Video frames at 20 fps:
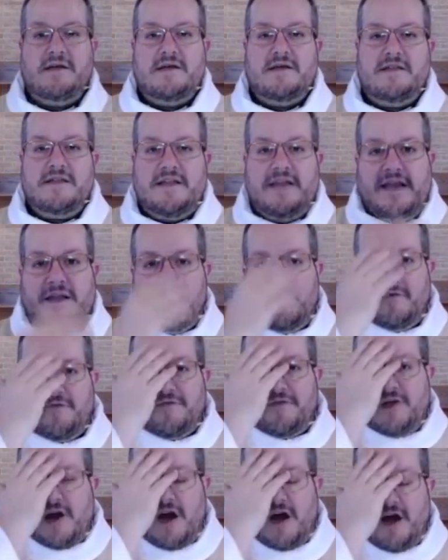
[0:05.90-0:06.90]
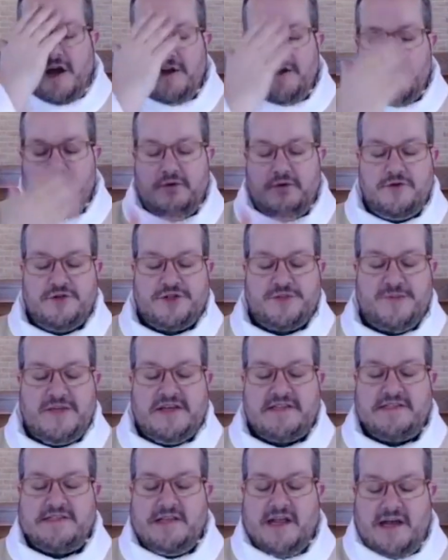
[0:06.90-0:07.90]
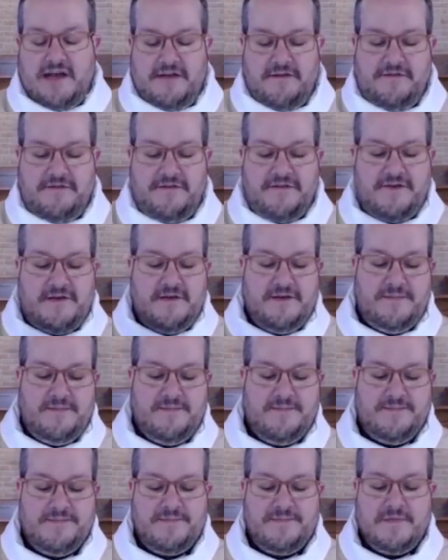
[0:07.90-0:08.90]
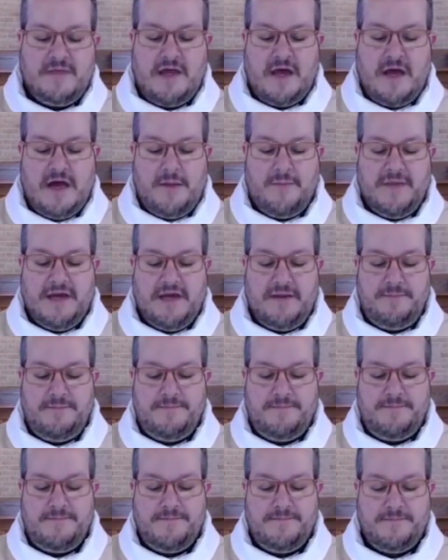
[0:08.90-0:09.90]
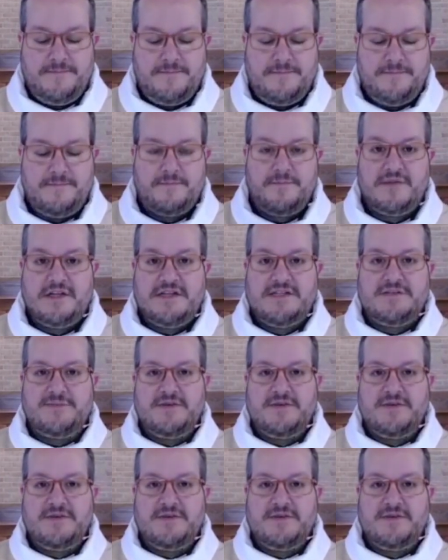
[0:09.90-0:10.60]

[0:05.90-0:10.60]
In the name of God who speaks life. Amen. Please